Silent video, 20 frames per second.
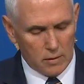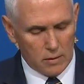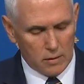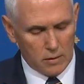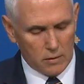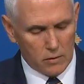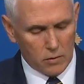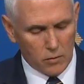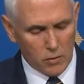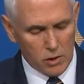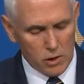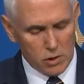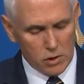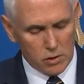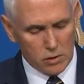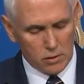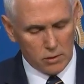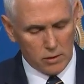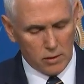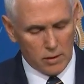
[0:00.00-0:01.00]
uh, the
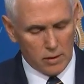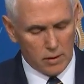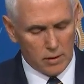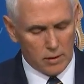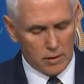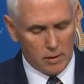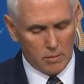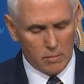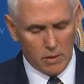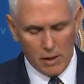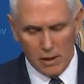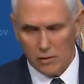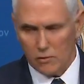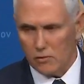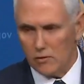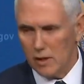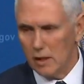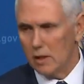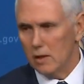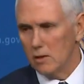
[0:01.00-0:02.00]
reach, uh, and by
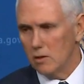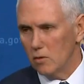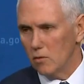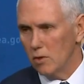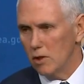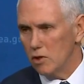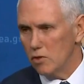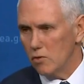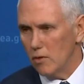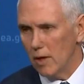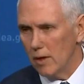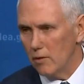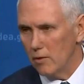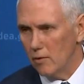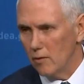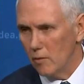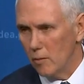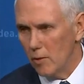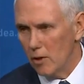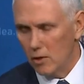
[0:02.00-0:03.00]
extending the reach,
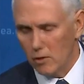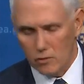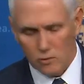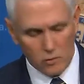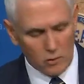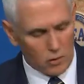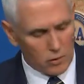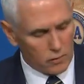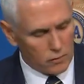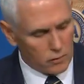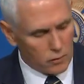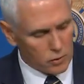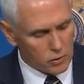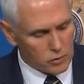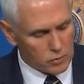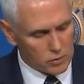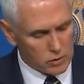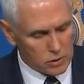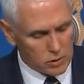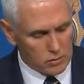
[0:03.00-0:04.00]
rather, of America's law
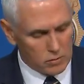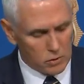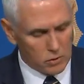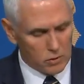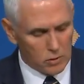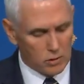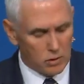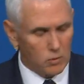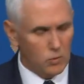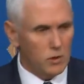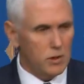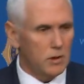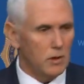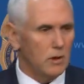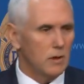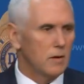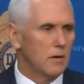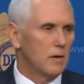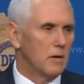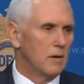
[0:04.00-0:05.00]
enforcement community, we
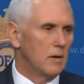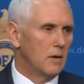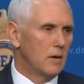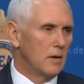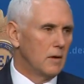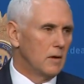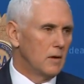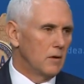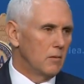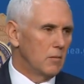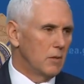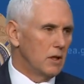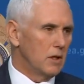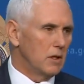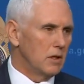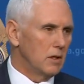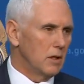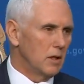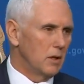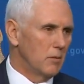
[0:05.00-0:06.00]
are
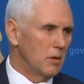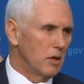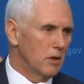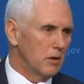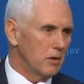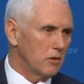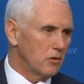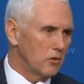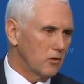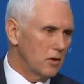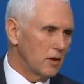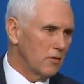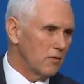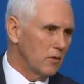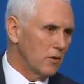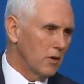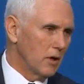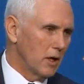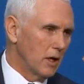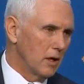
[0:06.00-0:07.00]
making America
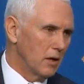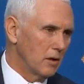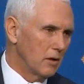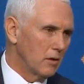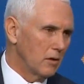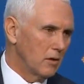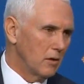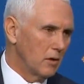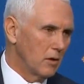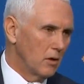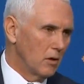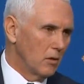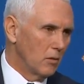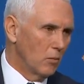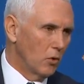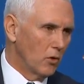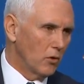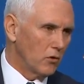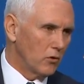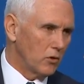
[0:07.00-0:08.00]
safer and
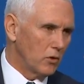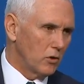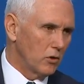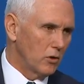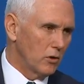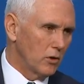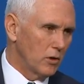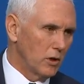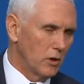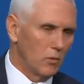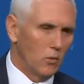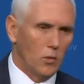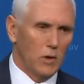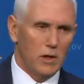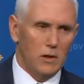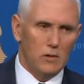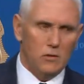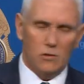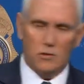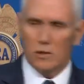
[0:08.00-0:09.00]
more secure in
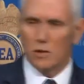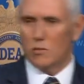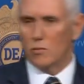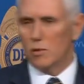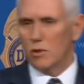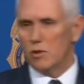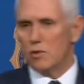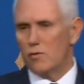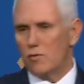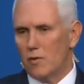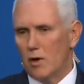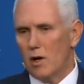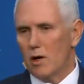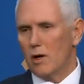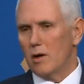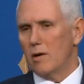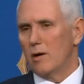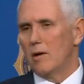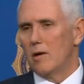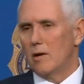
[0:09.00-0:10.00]
ways that reach
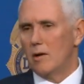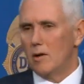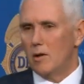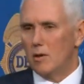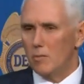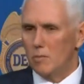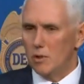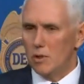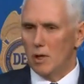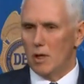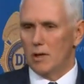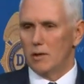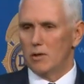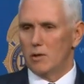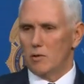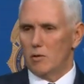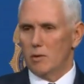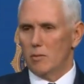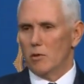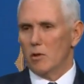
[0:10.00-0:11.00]
far beyond
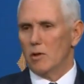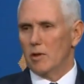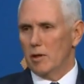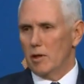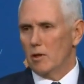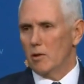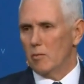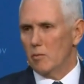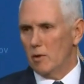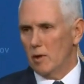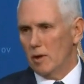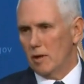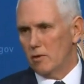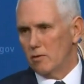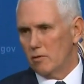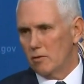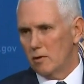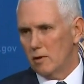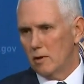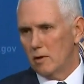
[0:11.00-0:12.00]
the criminal
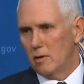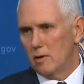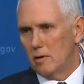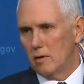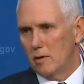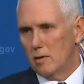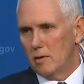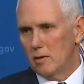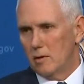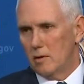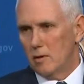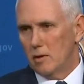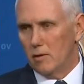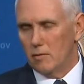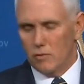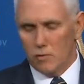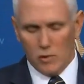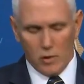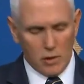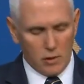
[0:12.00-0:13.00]
enterprise
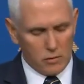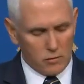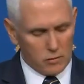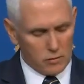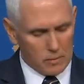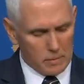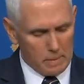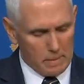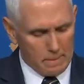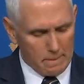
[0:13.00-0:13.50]
of drugs.